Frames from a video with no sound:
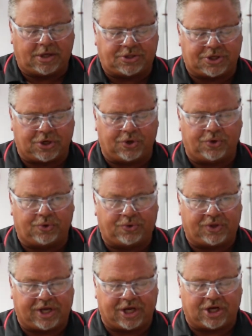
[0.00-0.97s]
into
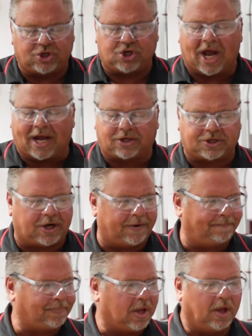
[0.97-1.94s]
the
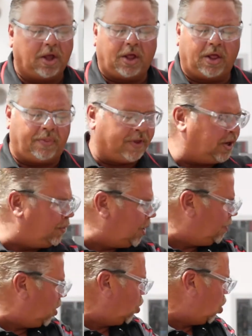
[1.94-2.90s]
injector, and
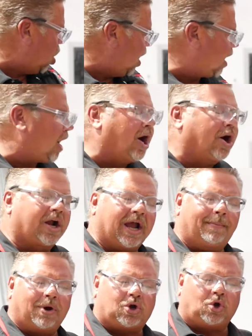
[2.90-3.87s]
then we will hook
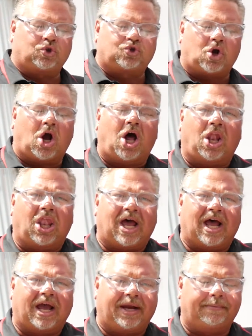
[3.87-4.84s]
our chemical
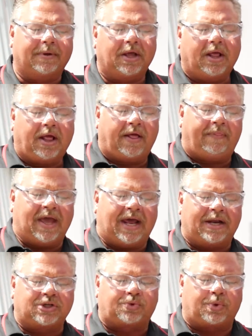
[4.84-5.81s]
draw line,
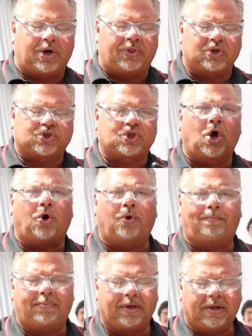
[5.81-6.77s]
and that is where the
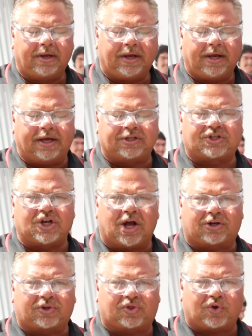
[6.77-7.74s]
soap is
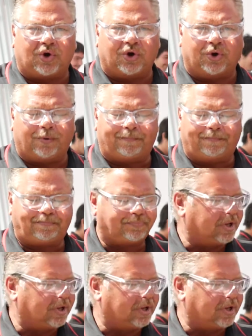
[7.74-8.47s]
sucked through.